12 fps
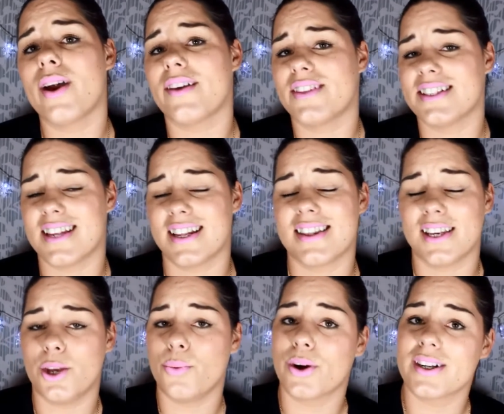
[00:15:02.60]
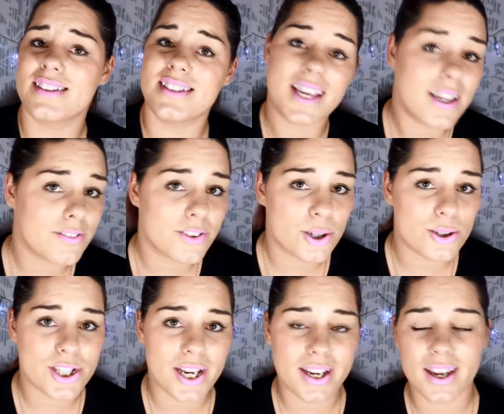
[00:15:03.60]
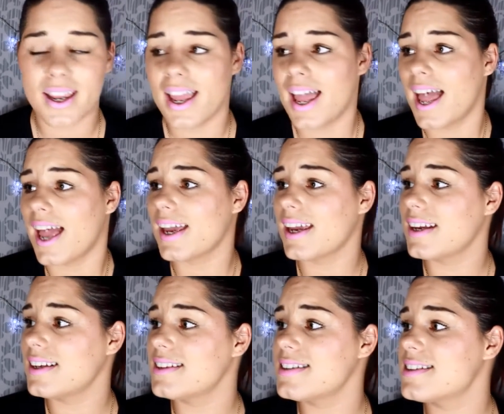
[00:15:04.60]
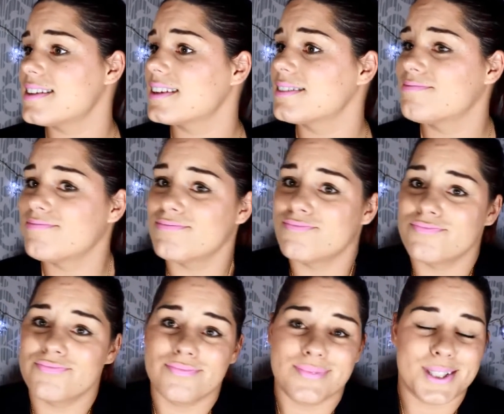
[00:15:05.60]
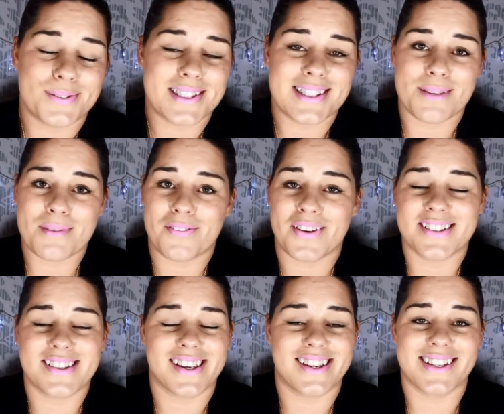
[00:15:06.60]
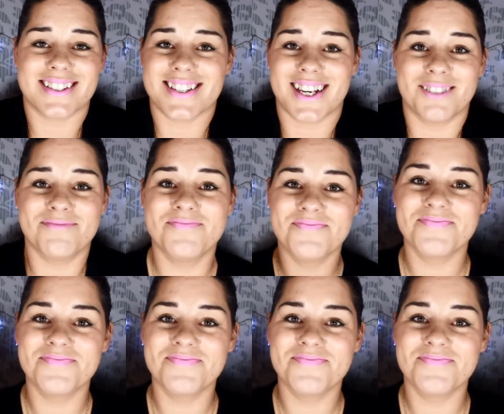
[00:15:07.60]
if there's anything you want to see in future, and you'll be seeing my face again next time.